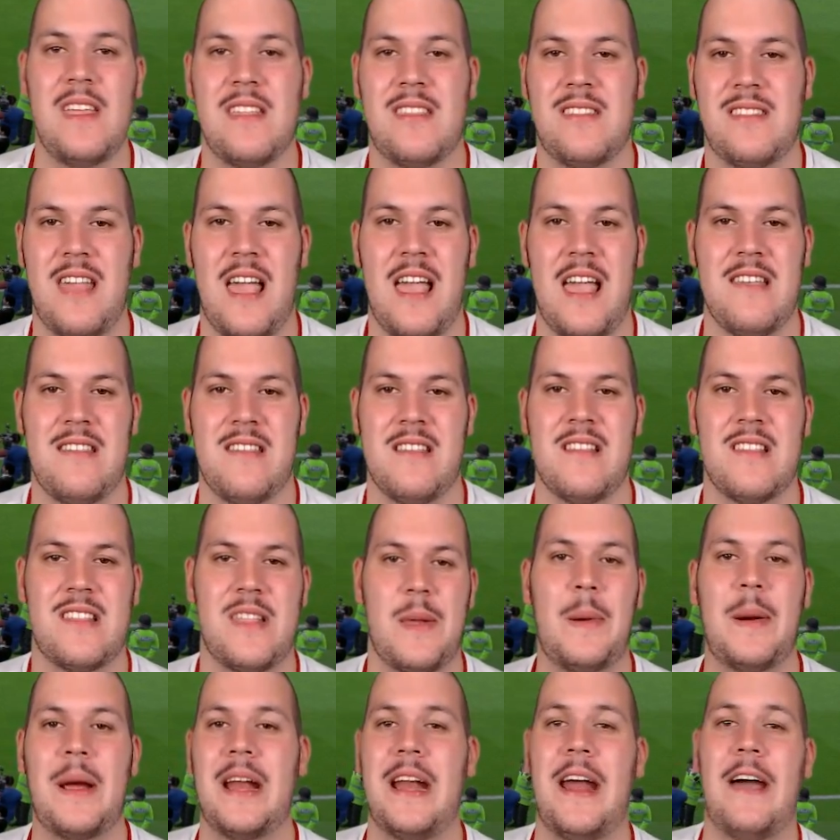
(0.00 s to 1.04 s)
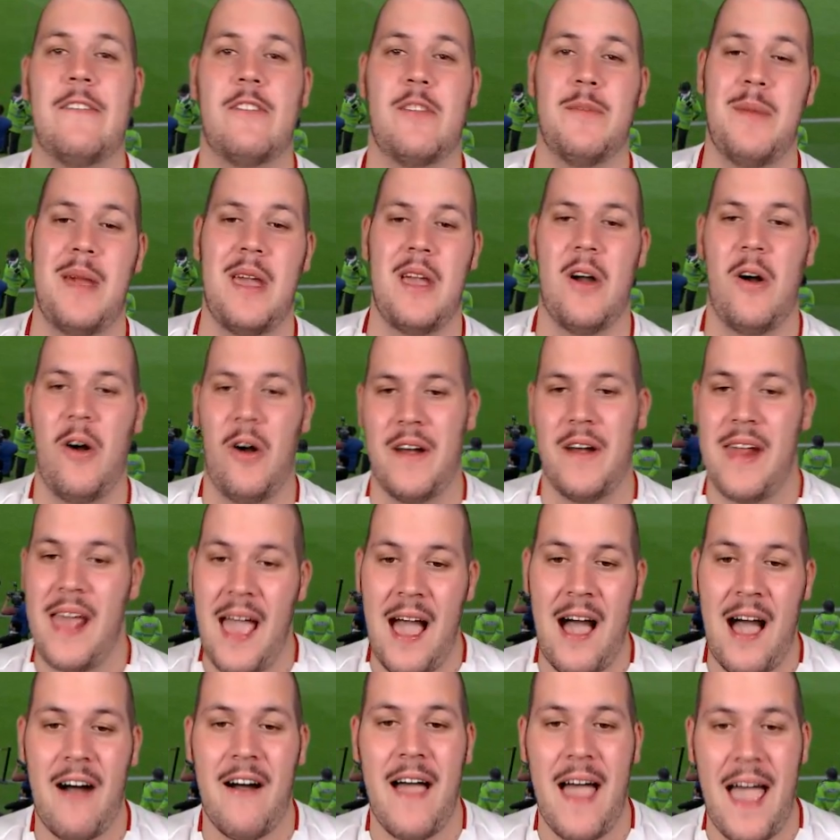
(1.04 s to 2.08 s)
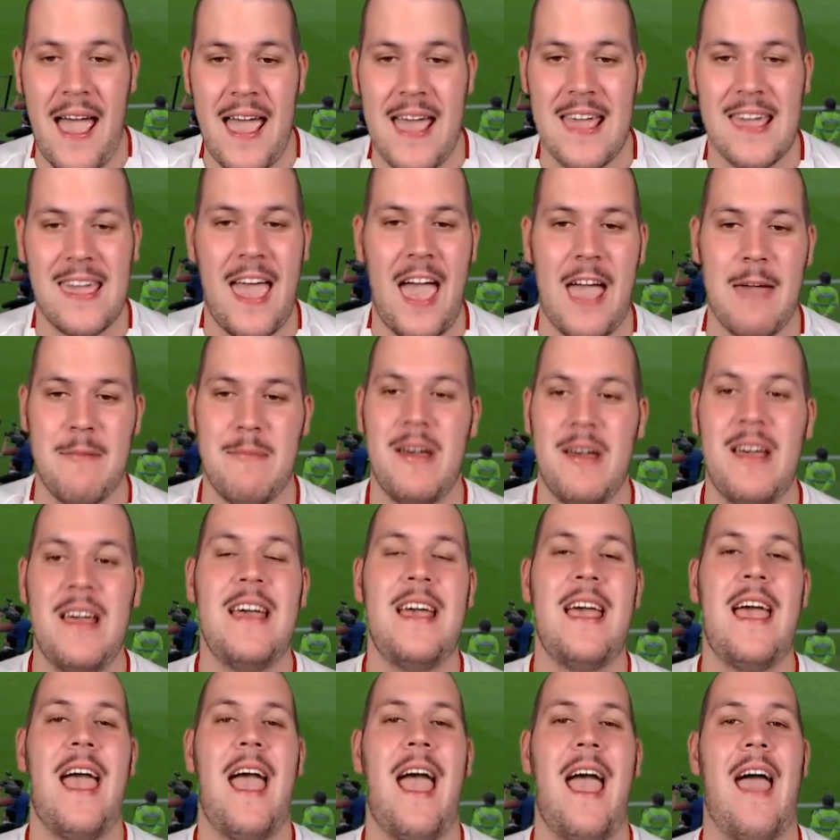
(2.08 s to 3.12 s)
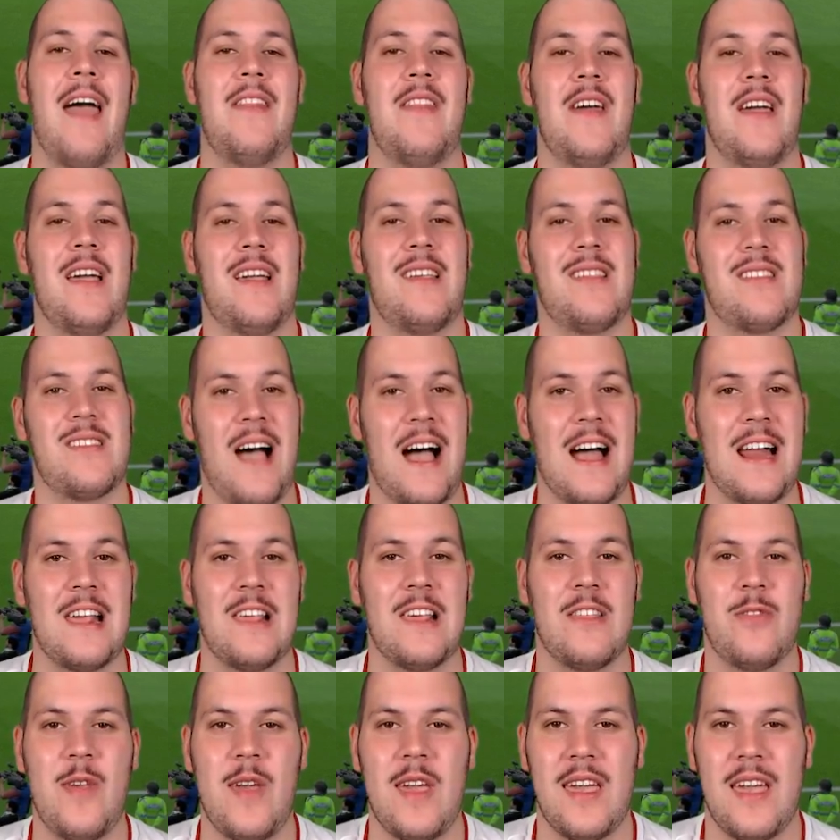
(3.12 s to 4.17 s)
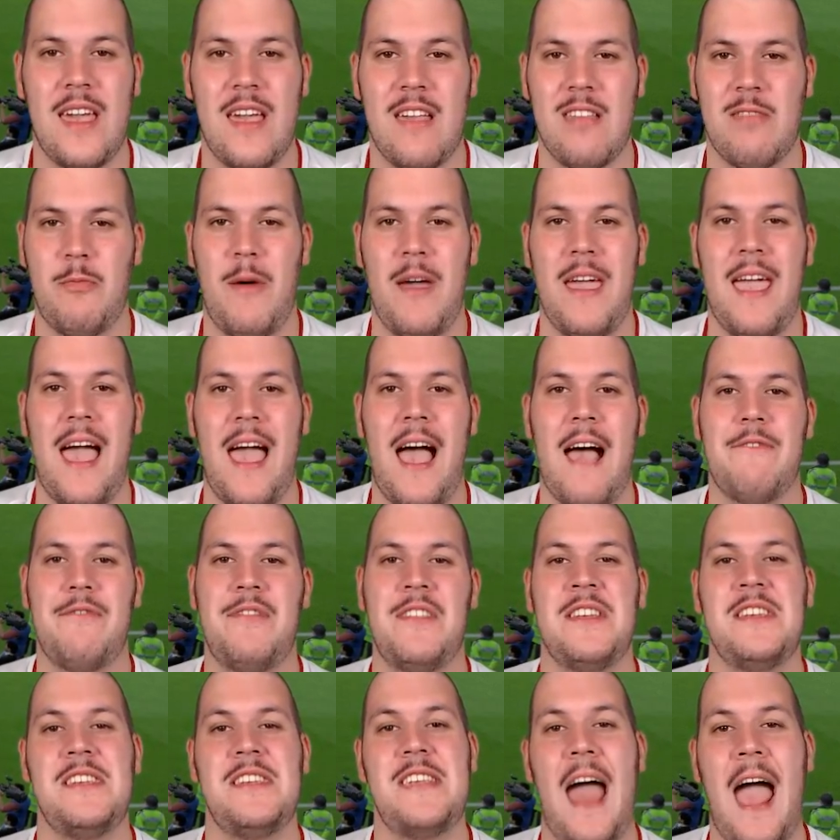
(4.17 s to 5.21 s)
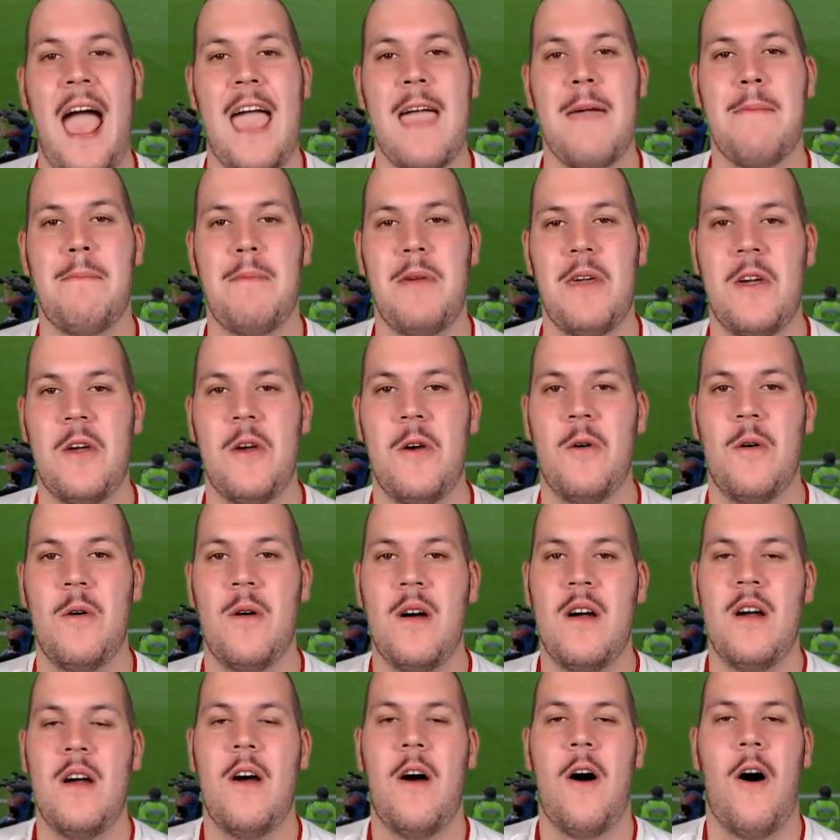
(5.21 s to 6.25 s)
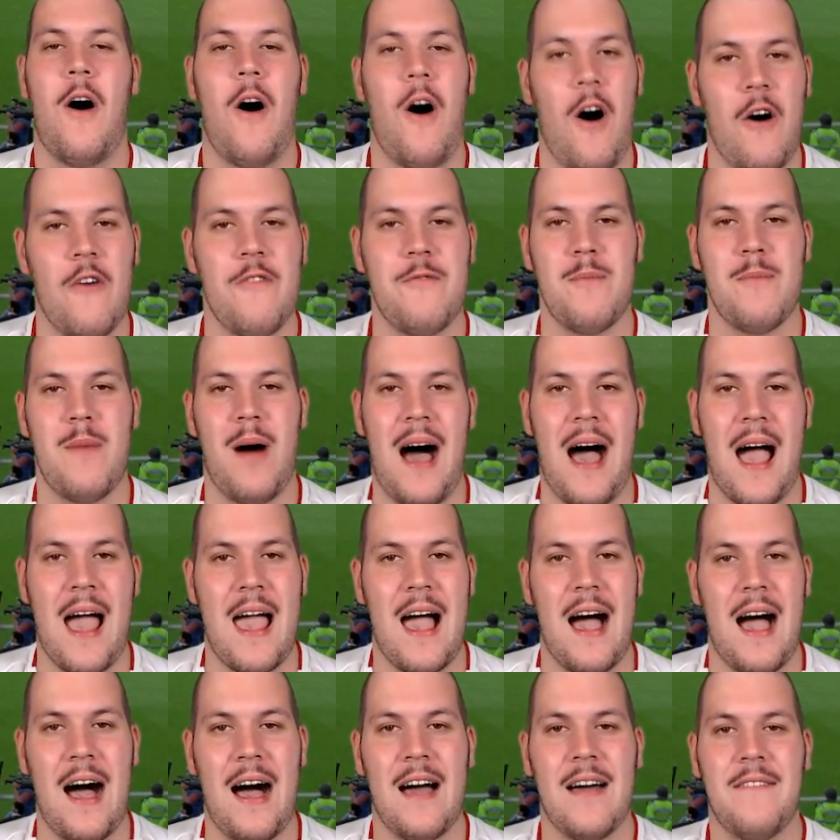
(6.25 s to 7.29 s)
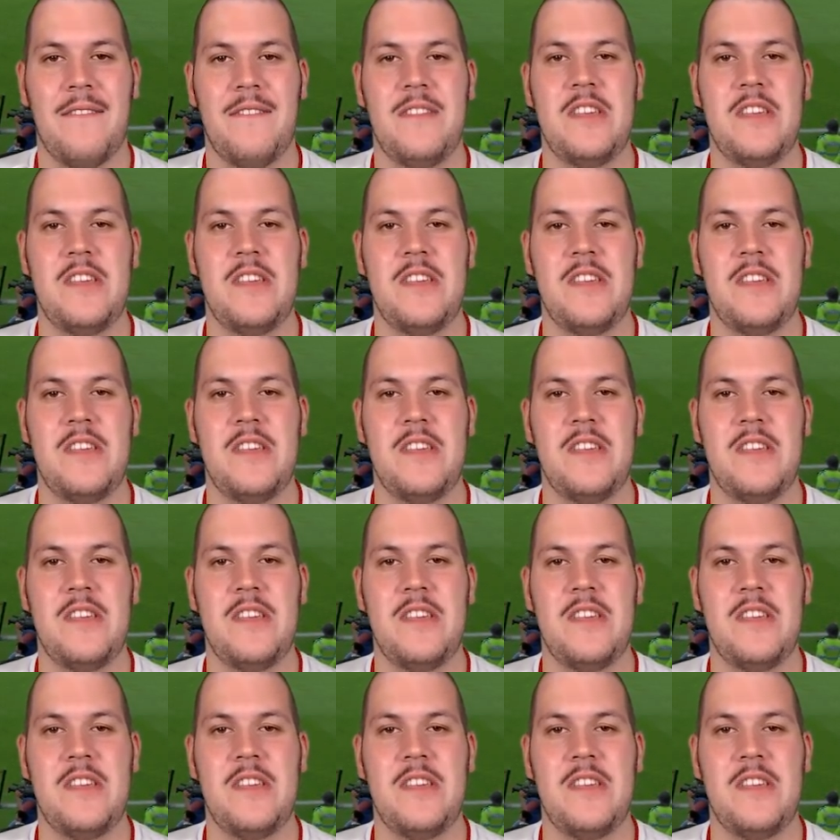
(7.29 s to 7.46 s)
season, so we're going to have to be on our A game. And the exciting thing is we have the debut of Meyer, the